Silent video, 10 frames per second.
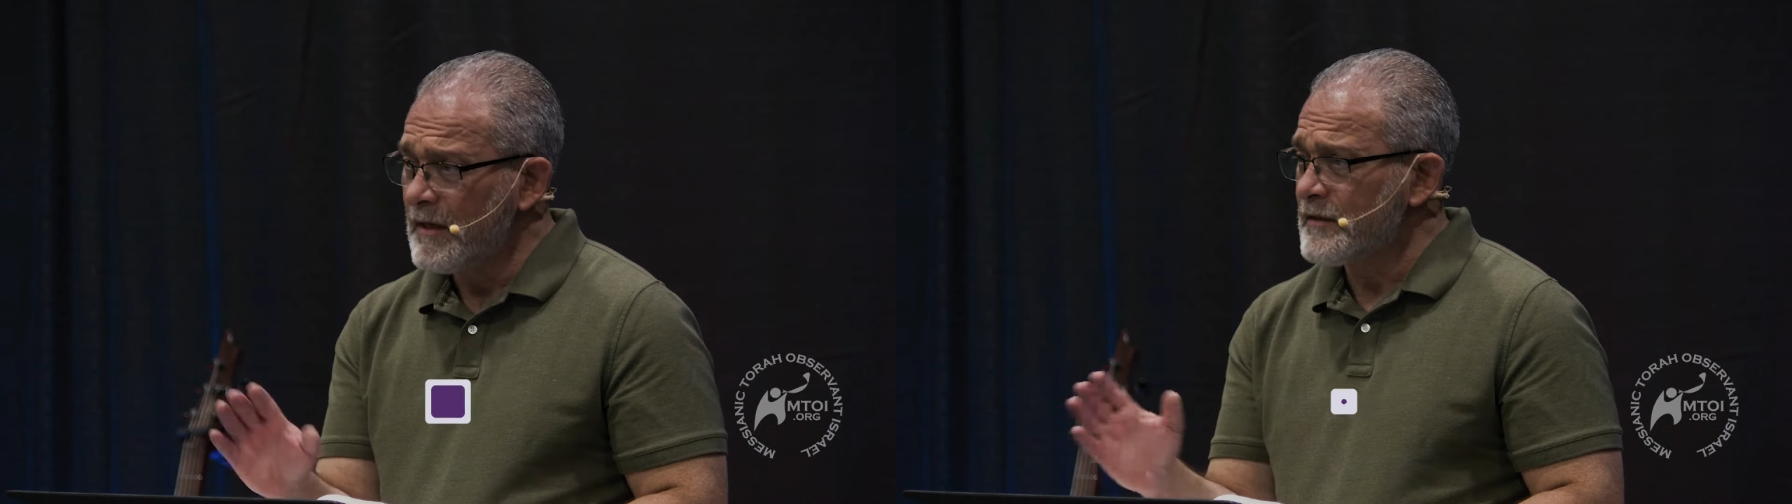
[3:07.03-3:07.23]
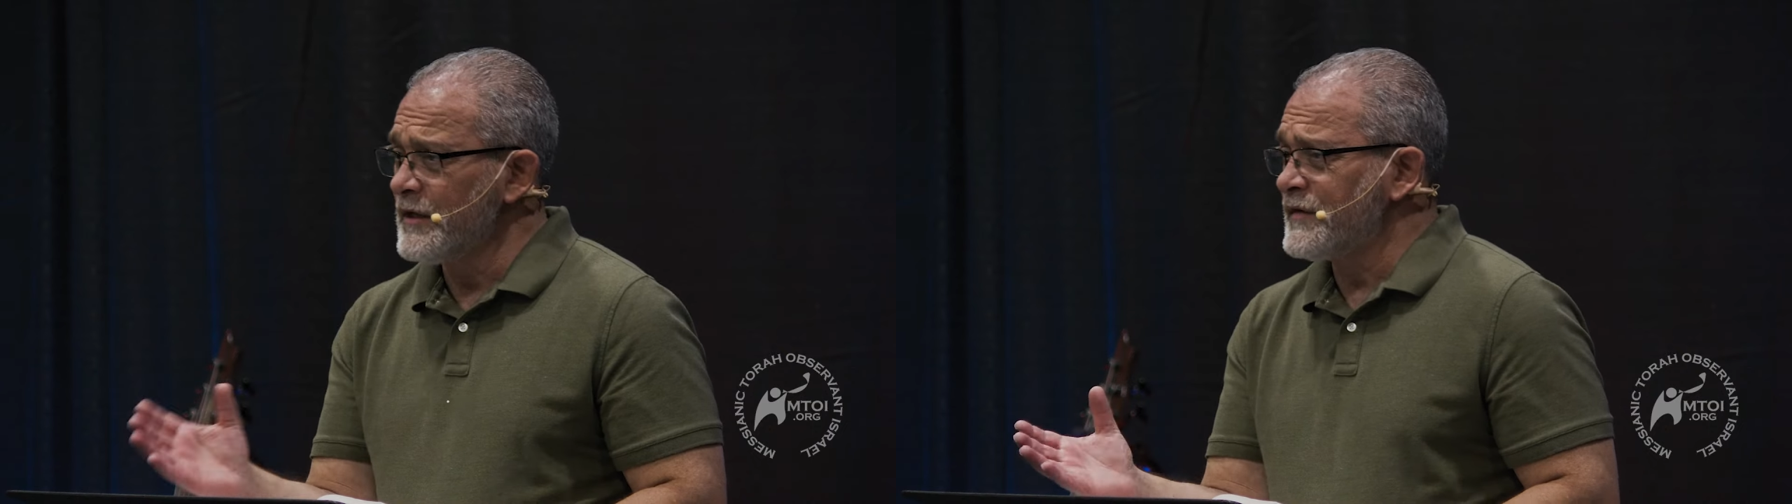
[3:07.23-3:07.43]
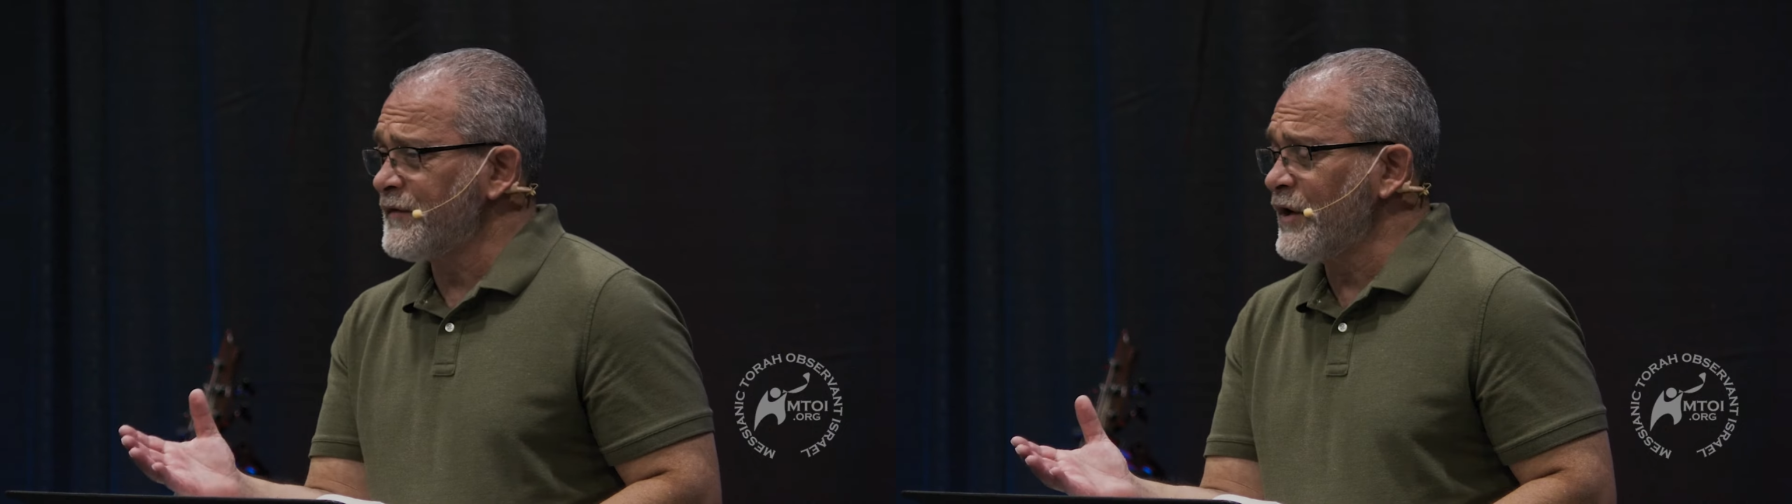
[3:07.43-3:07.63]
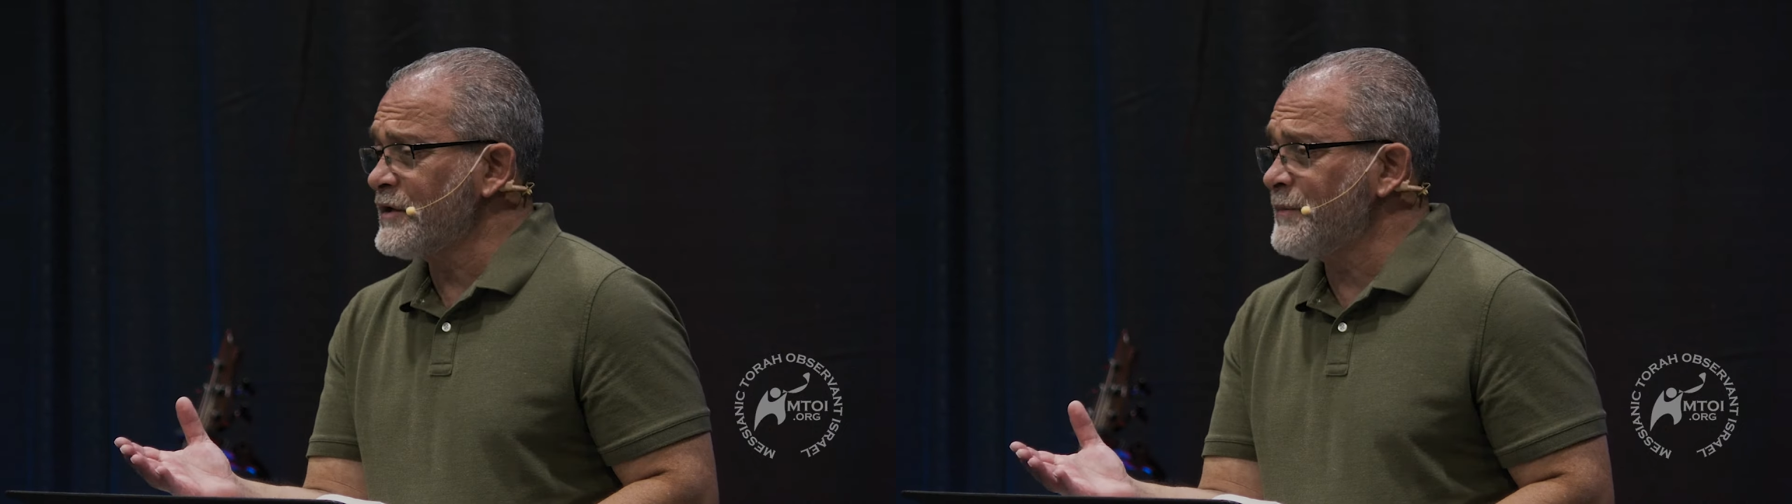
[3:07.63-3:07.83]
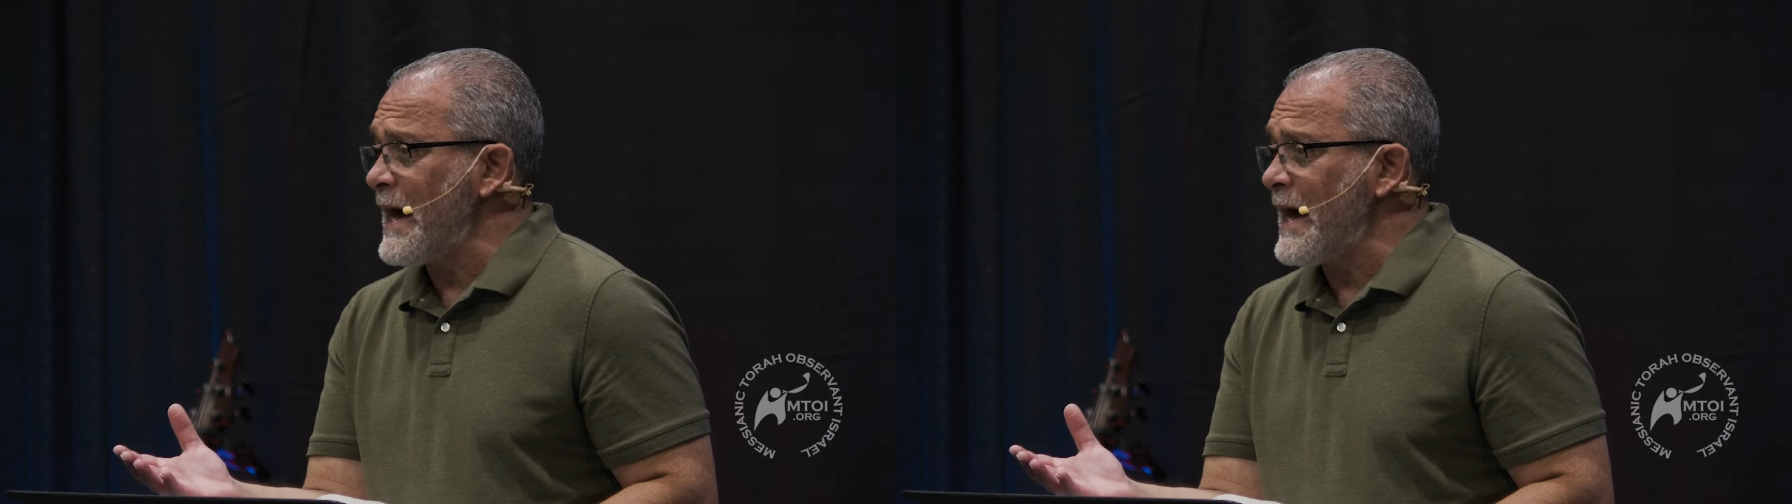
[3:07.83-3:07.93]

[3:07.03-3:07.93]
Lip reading: so this first